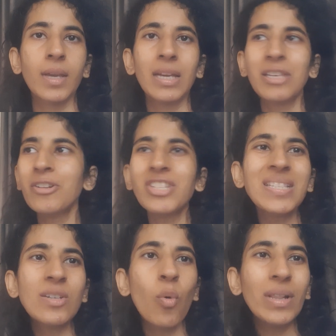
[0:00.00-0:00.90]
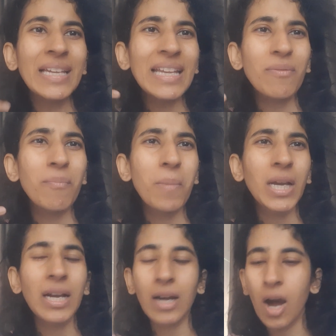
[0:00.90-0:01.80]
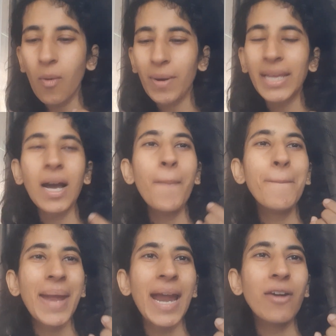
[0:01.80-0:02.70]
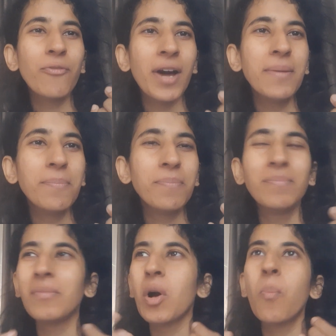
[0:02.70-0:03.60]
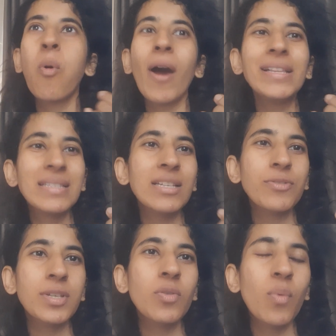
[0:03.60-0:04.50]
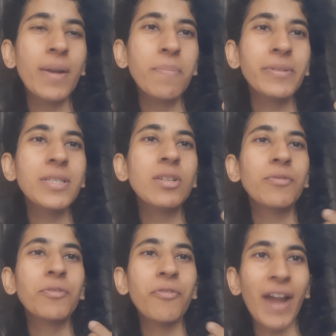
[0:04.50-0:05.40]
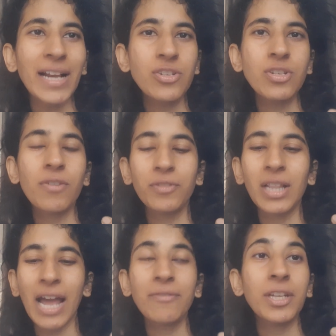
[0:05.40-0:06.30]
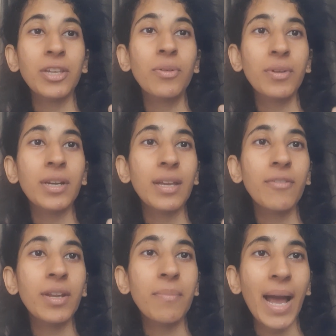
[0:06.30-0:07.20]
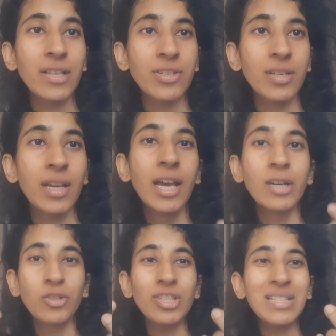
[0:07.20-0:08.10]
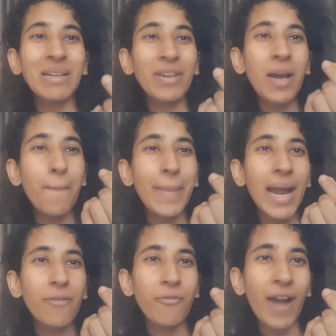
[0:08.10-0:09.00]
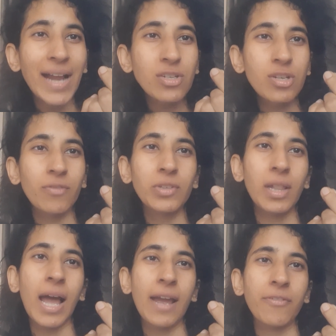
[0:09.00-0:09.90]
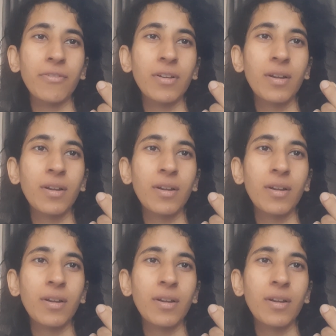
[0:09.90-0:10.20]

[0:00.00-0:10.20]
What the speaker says: You're just only covering a mere 1.001% of the fraction of the life that you couldn't even imagine. Just living a mere fraction of the life.